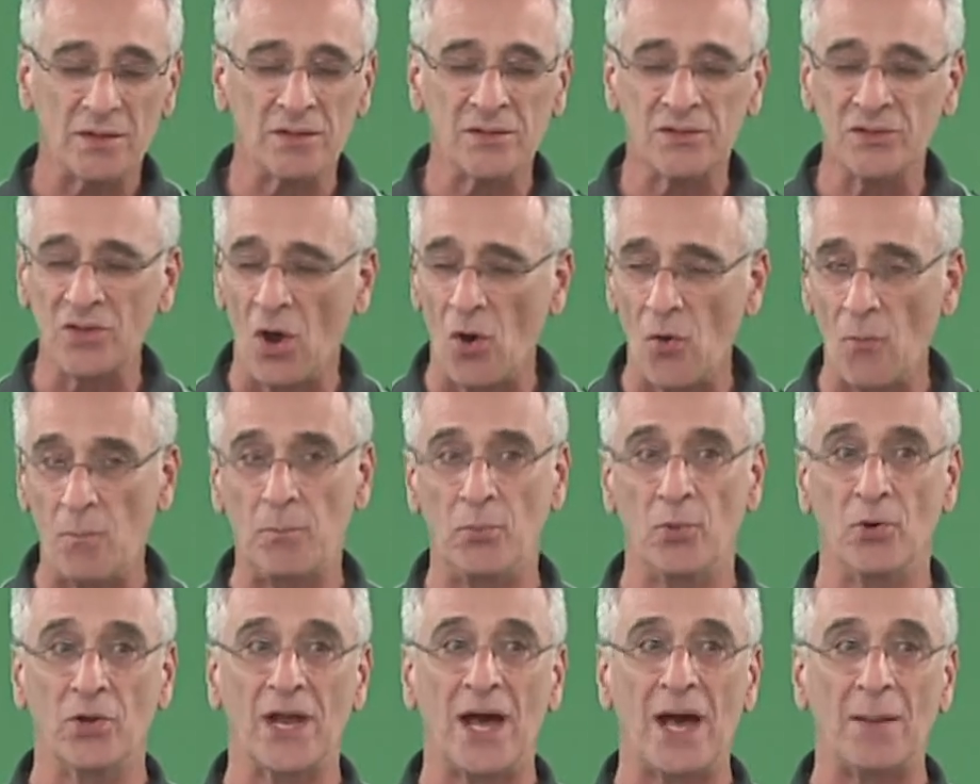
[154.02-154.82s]
Don't
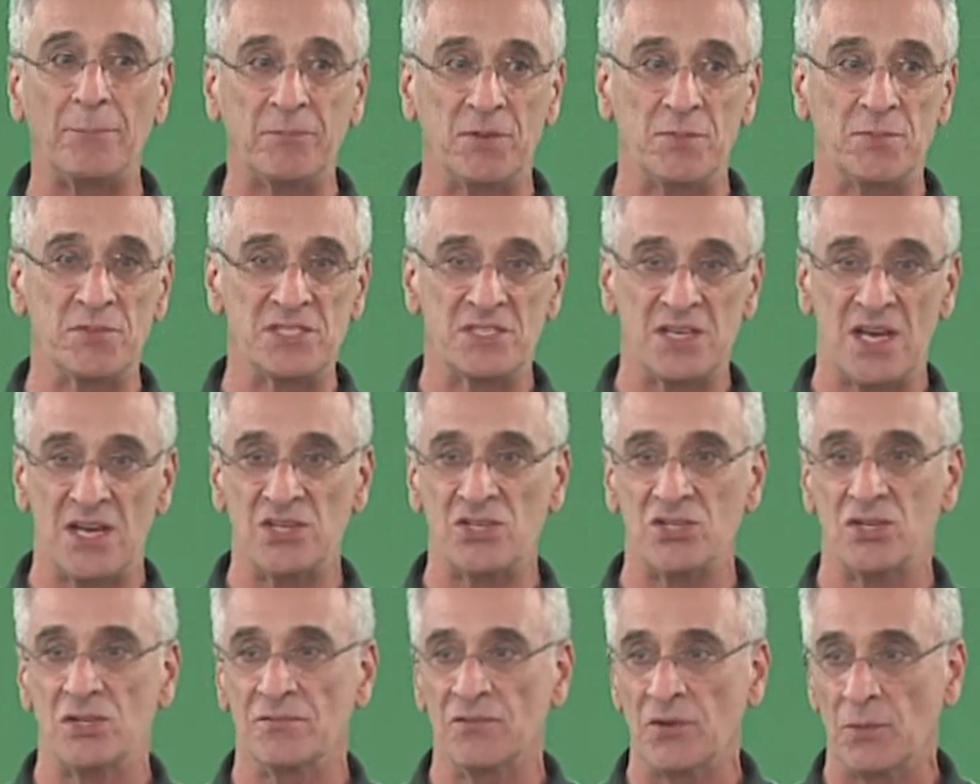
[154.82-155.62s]
put
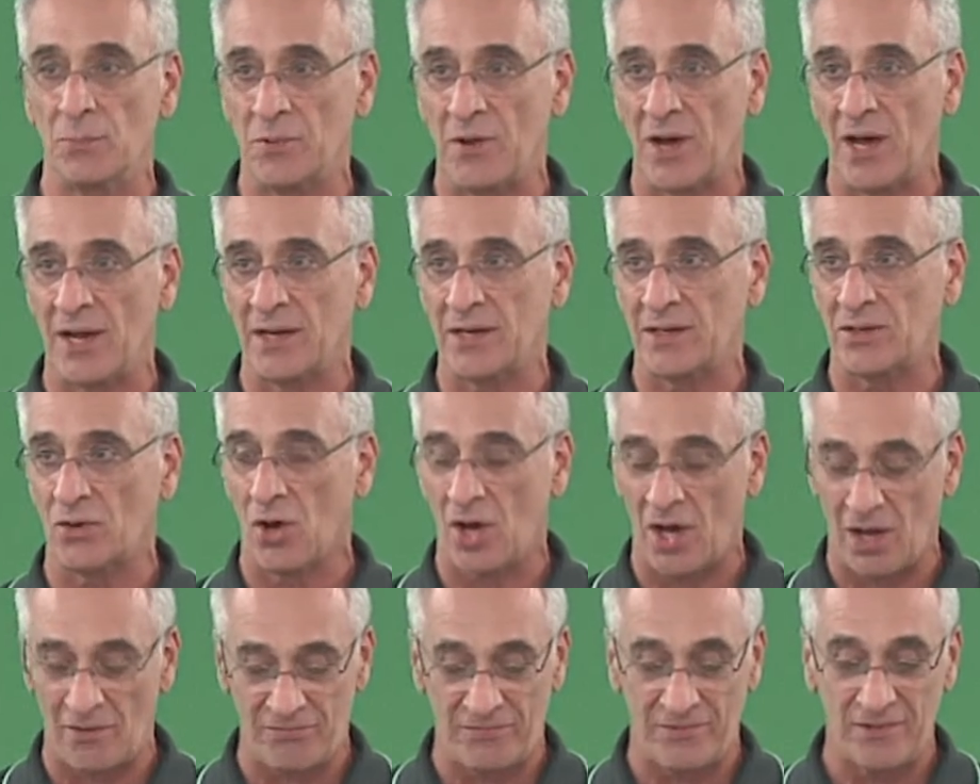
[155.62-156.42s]
optimization of your product
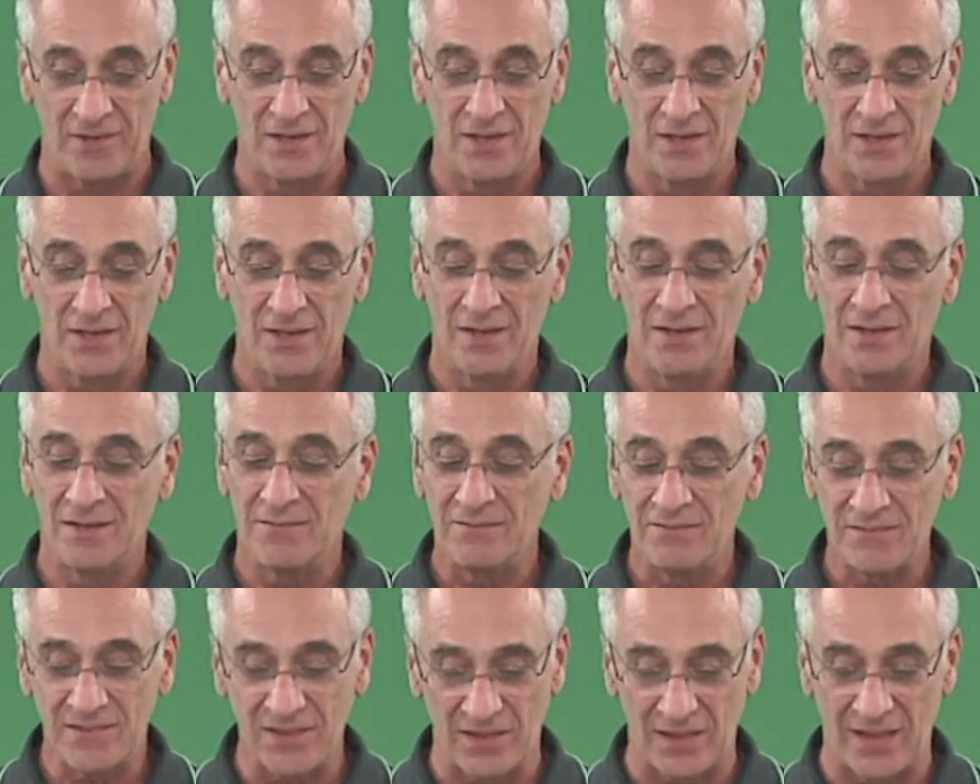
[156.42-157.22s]
off
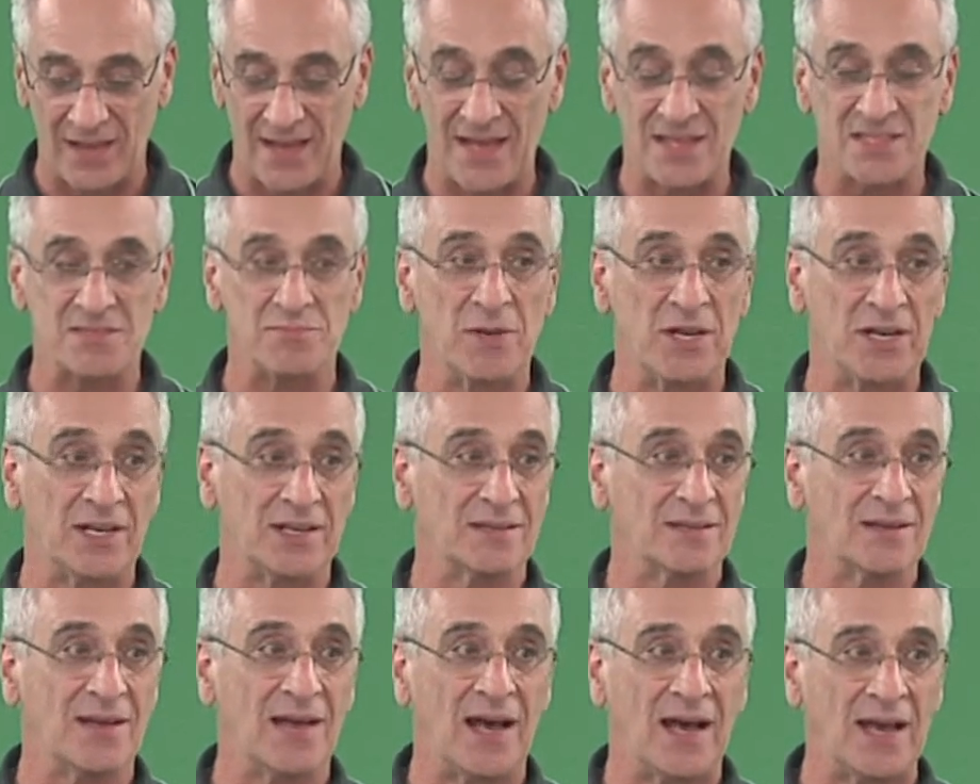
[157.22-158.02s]
to the last
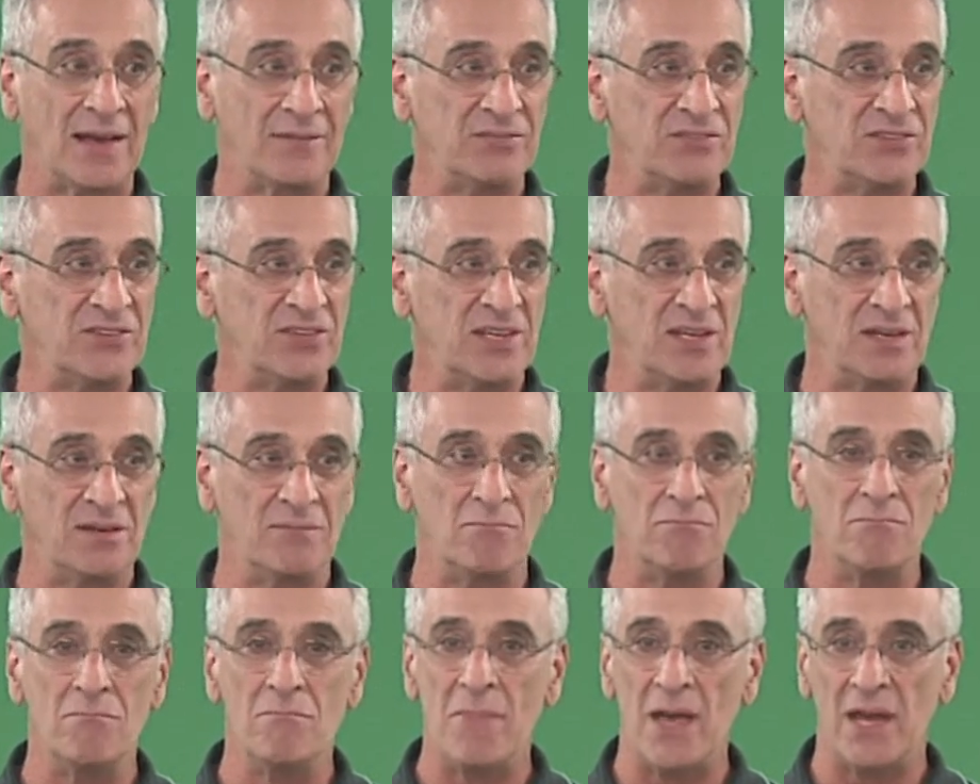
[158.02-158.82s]
minute. I've
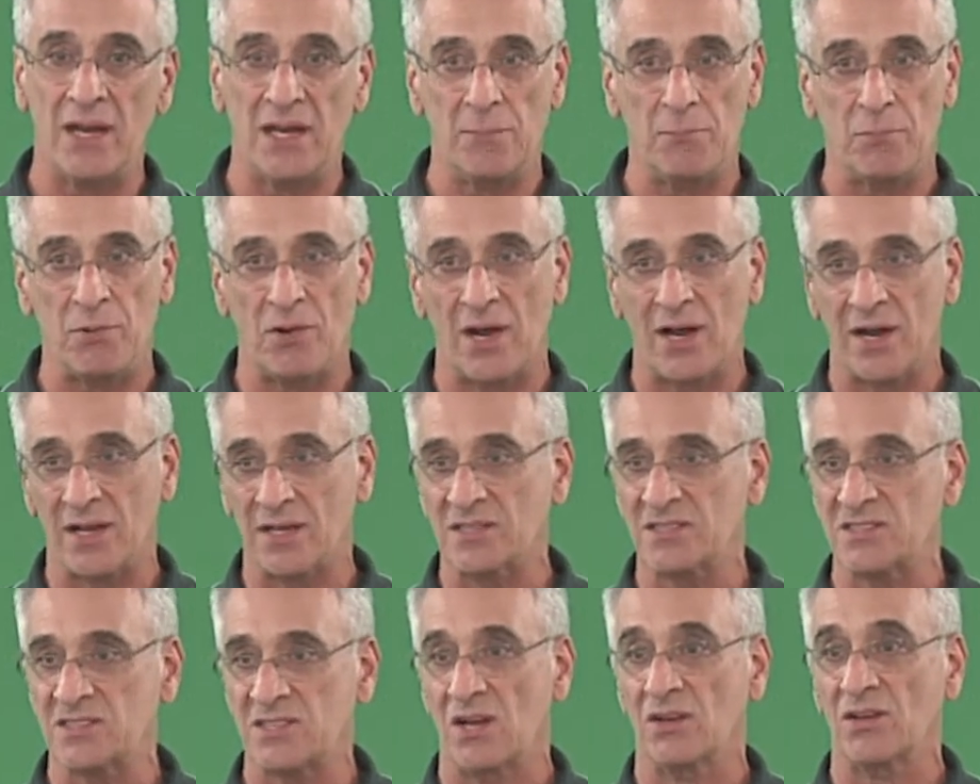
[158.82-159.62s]
seen many
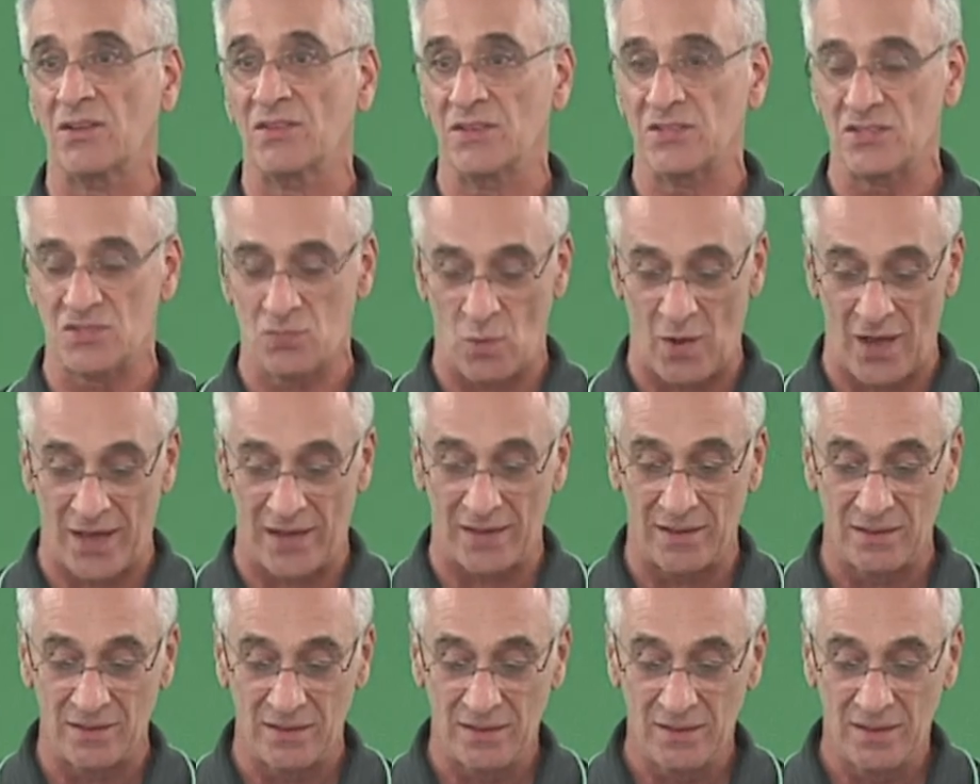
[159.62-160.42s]
products sunk this way.